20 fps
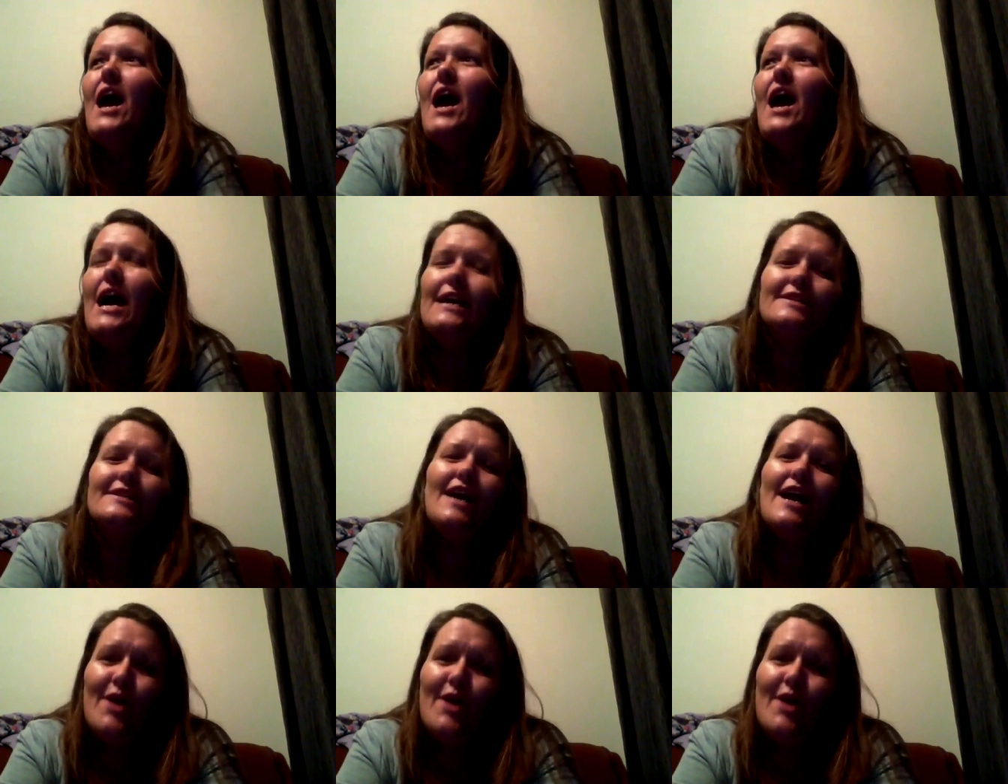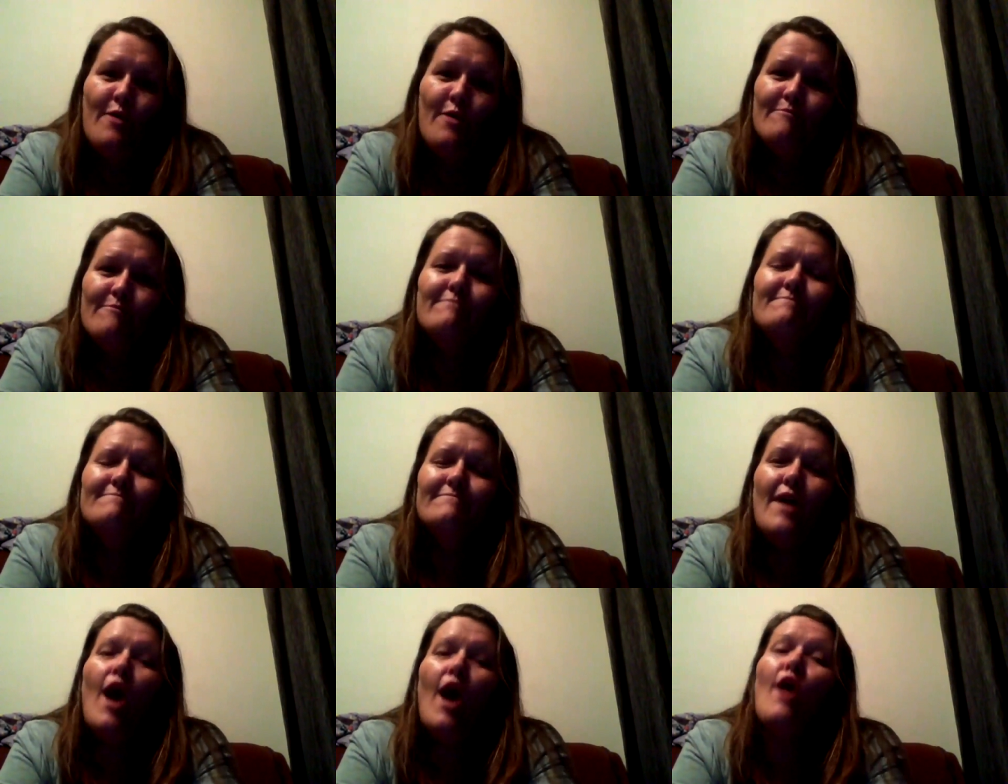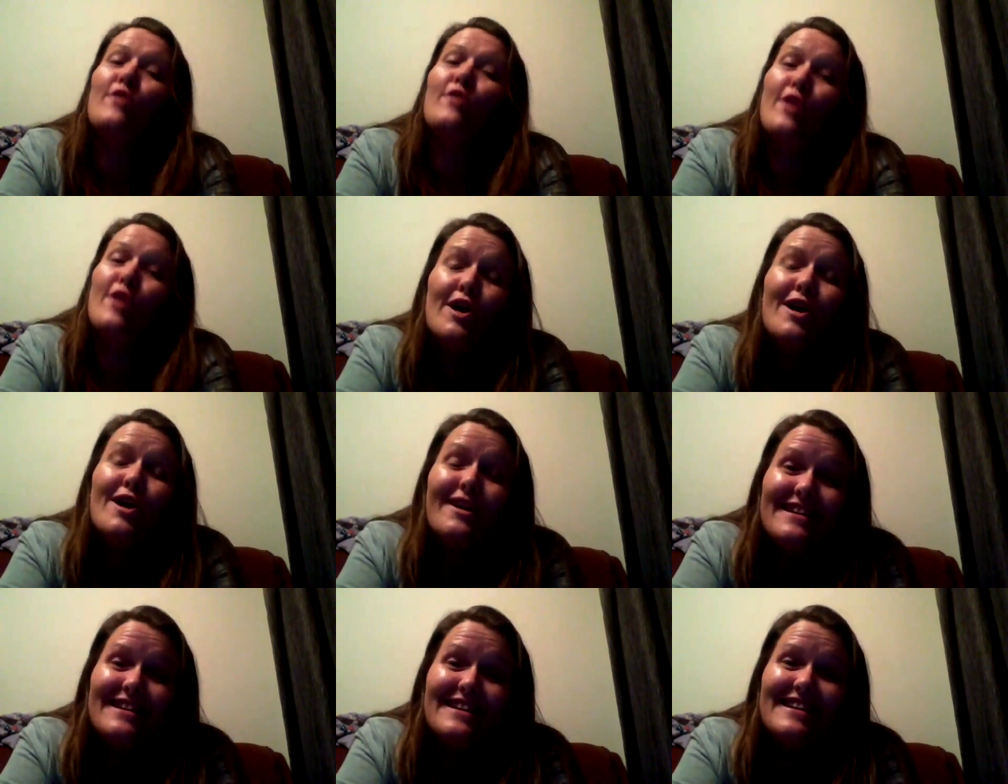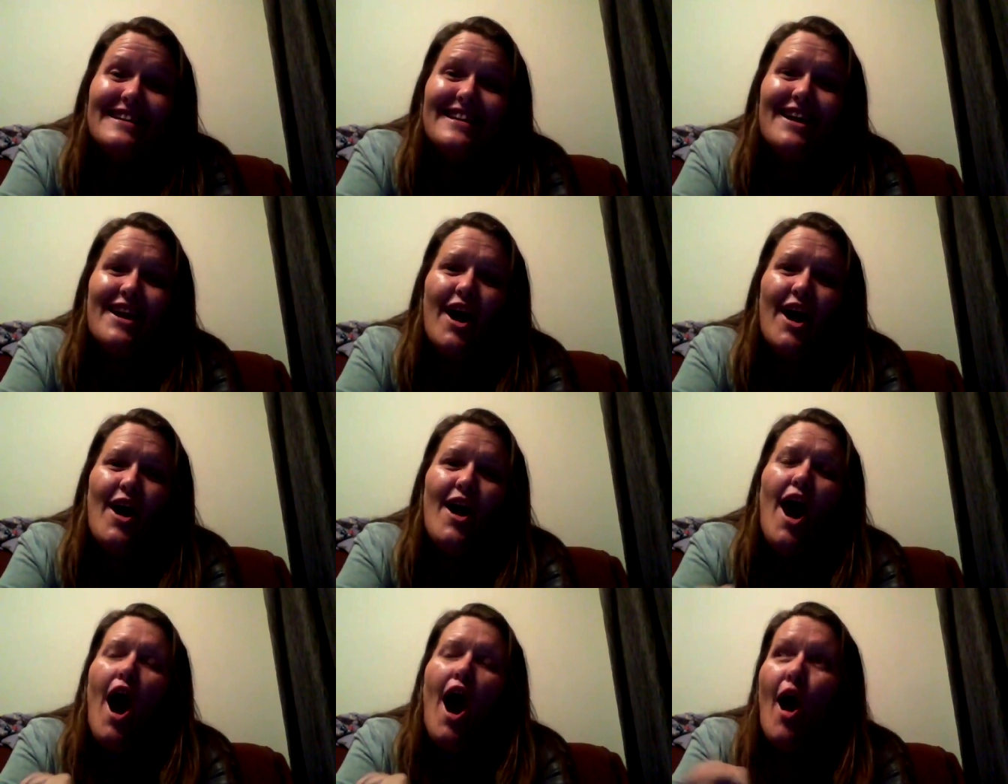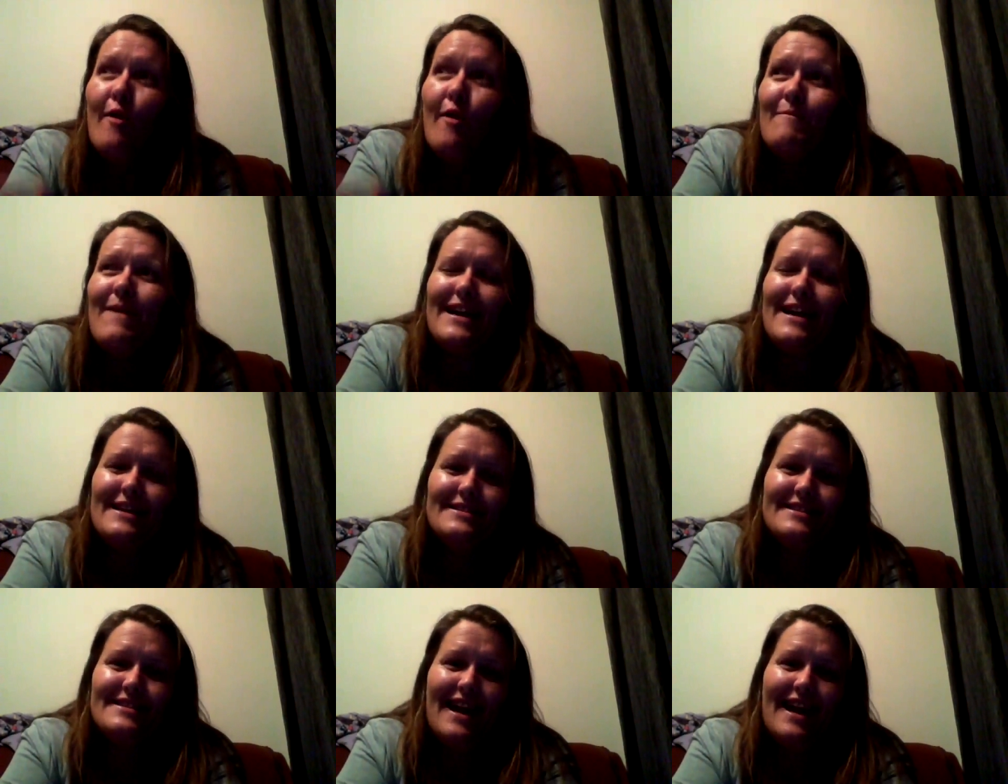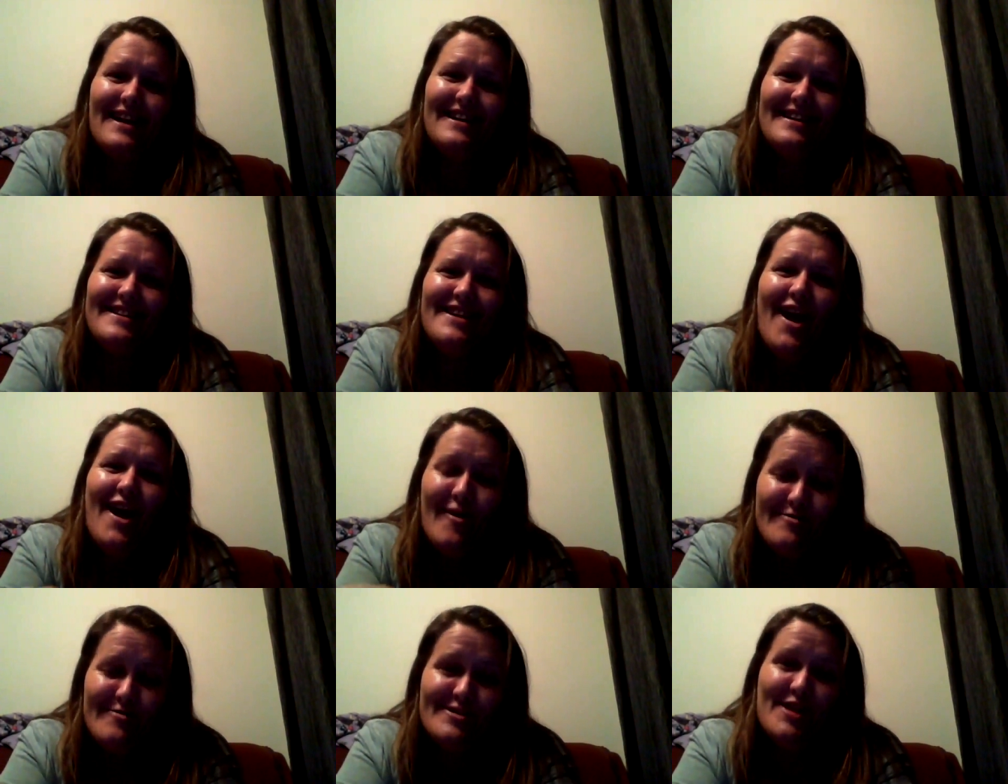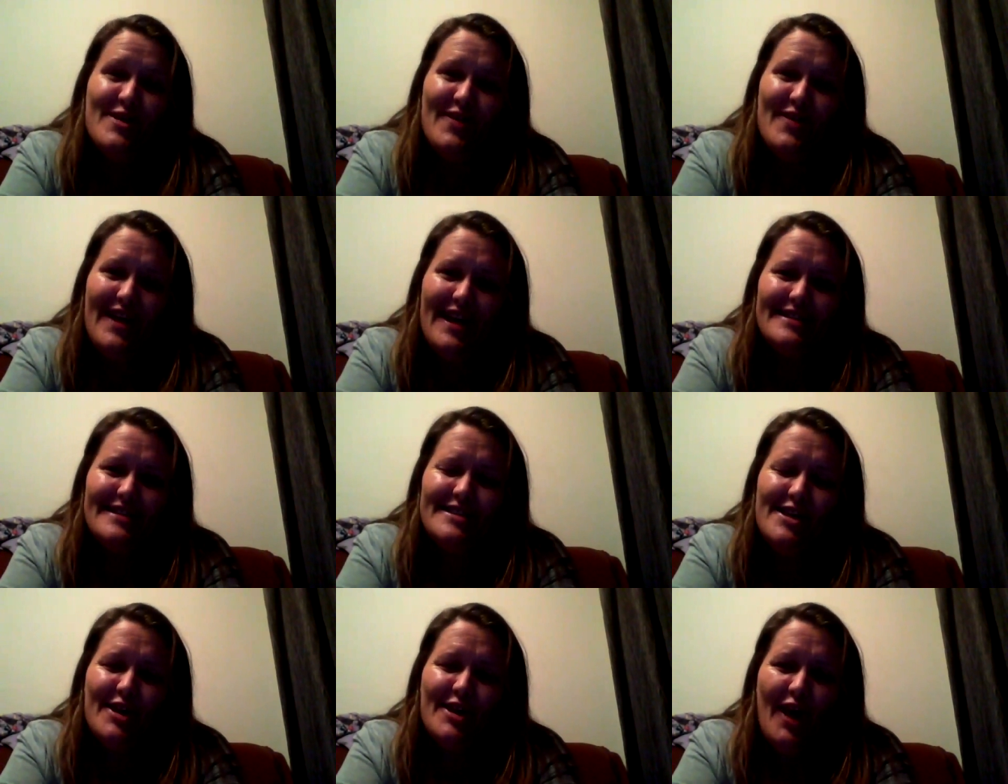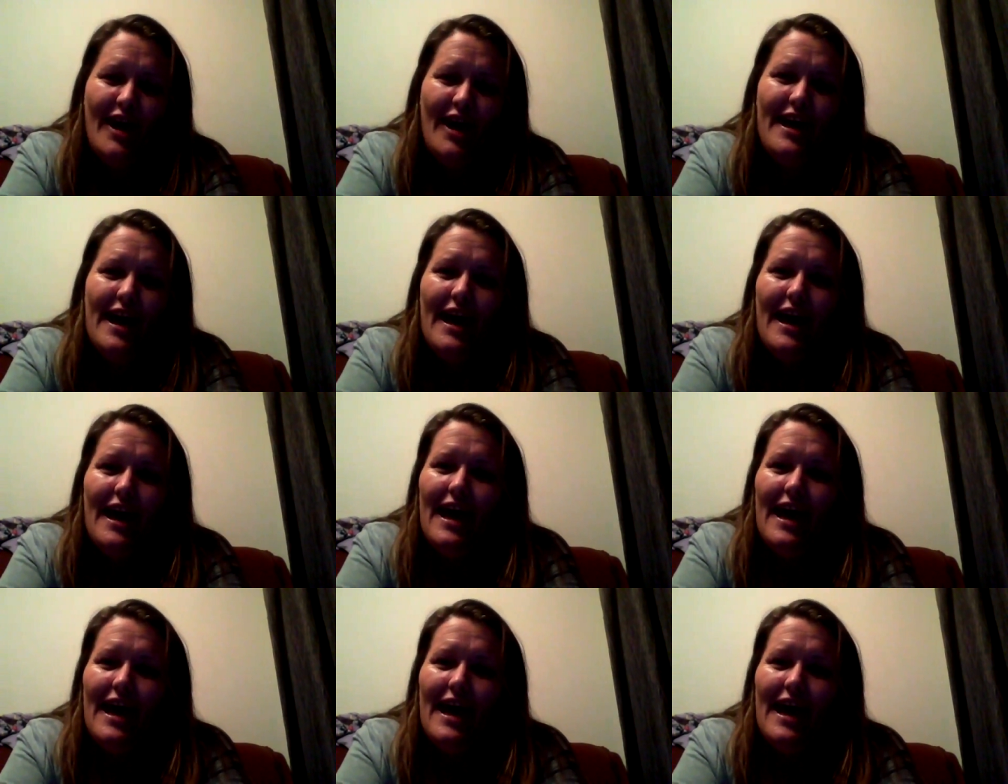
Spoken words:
He's like, no, I'll cook, you know, I'll make a salad, I'll do this, you know.